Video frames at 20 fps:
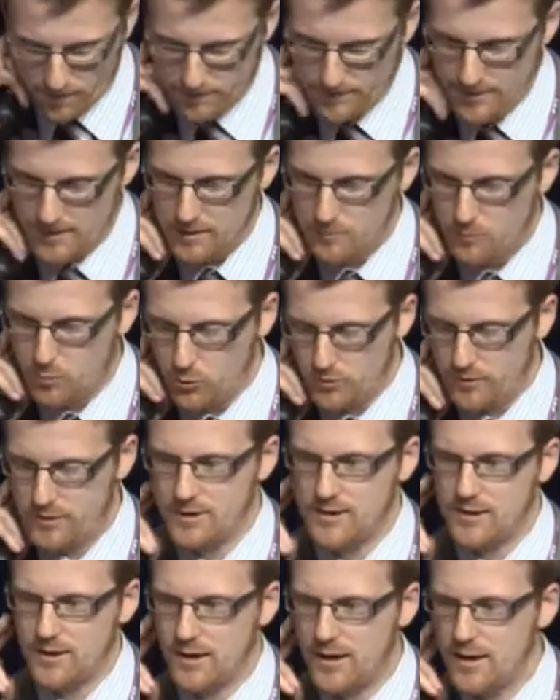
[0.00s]
the endpoint,
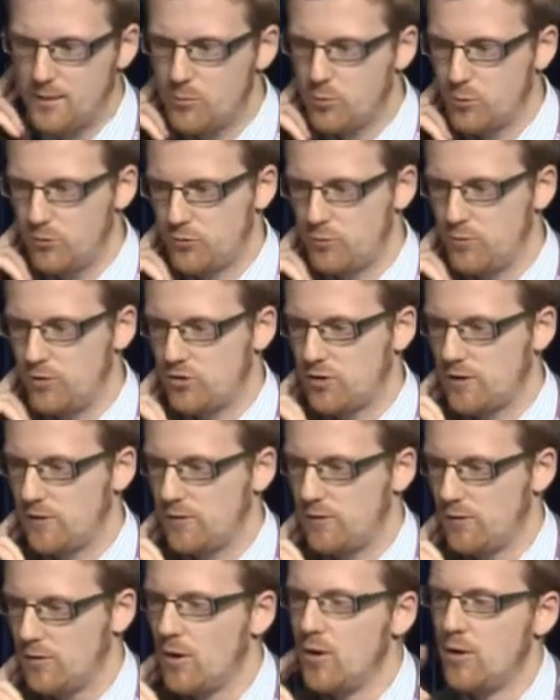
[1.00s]
clinical endpoints which has
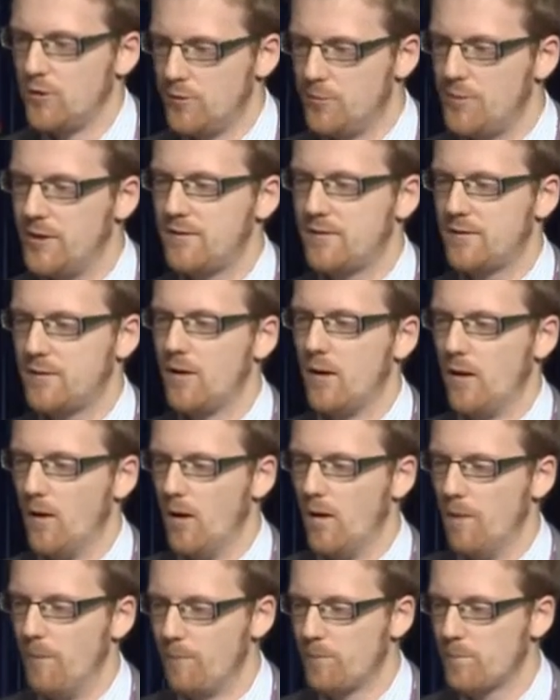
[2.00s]
the, the best
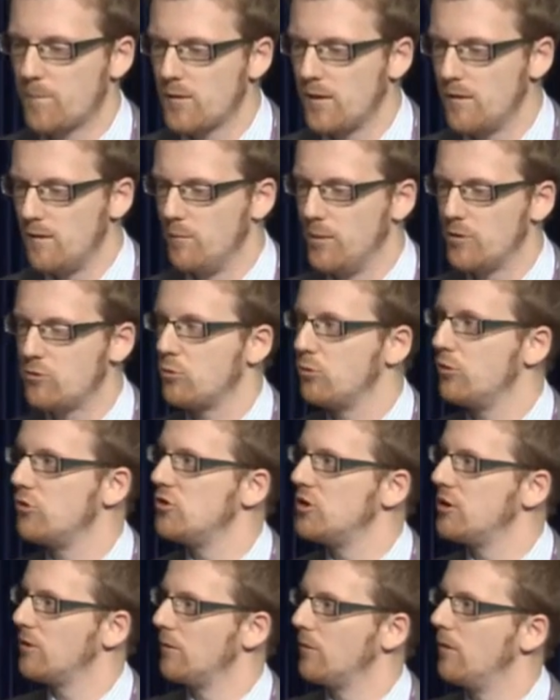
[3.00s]
um,
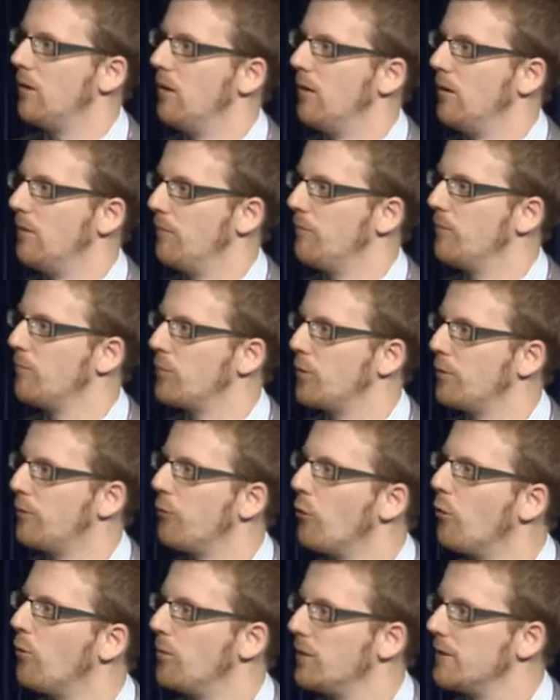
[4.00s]
metrological um,
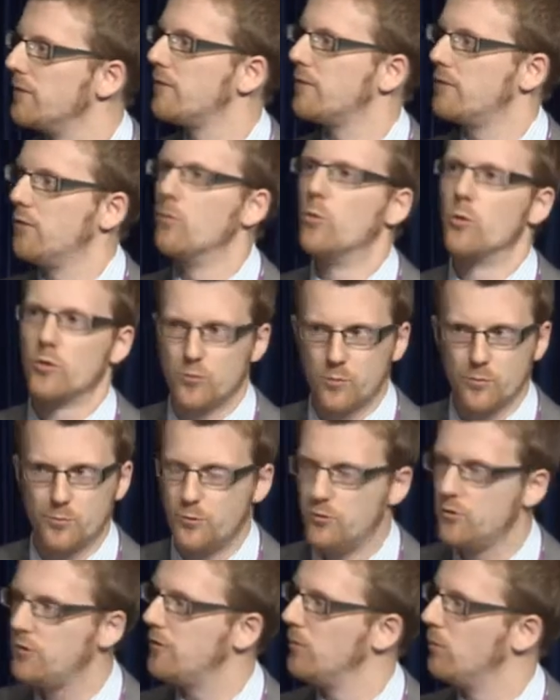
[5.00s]
performance, the most
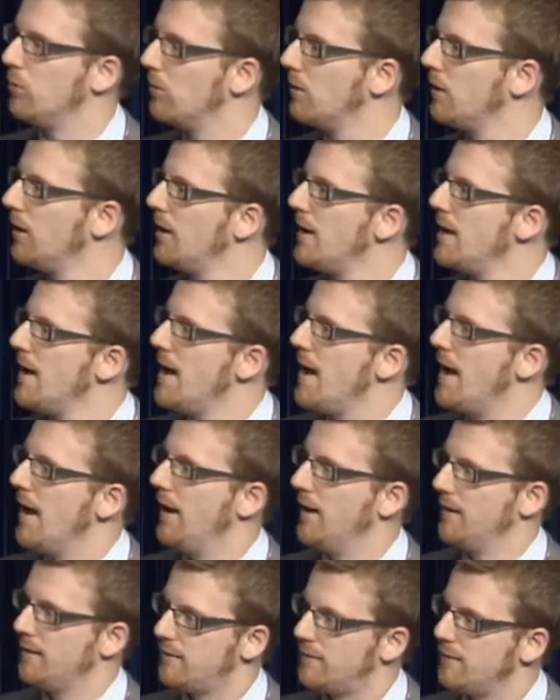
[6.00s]
reproducible,
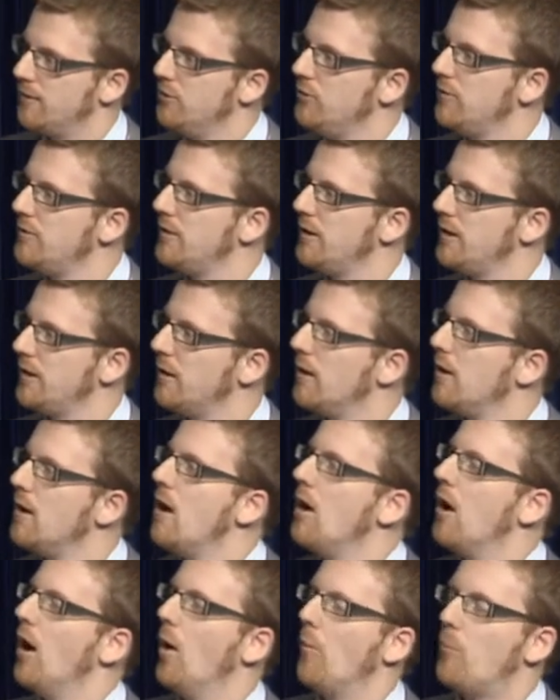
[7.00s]
and using
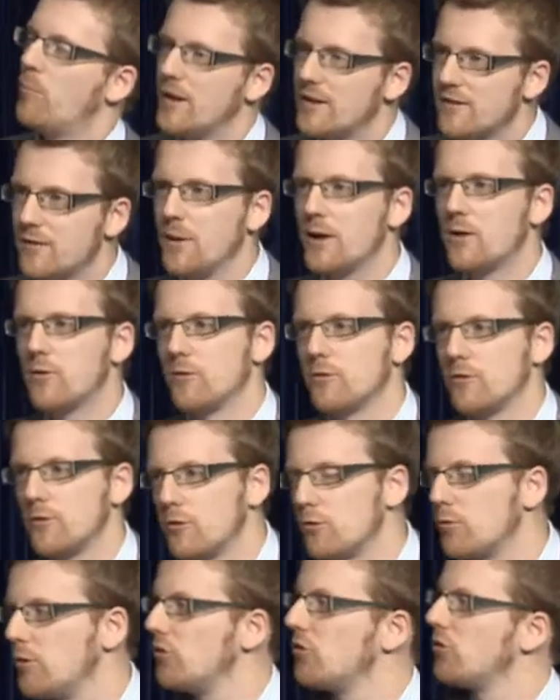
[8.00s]
uh, plasma
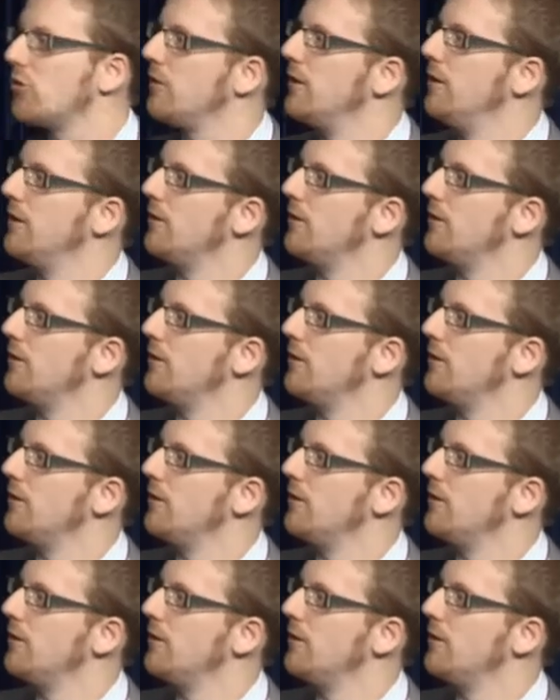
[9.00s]
concentration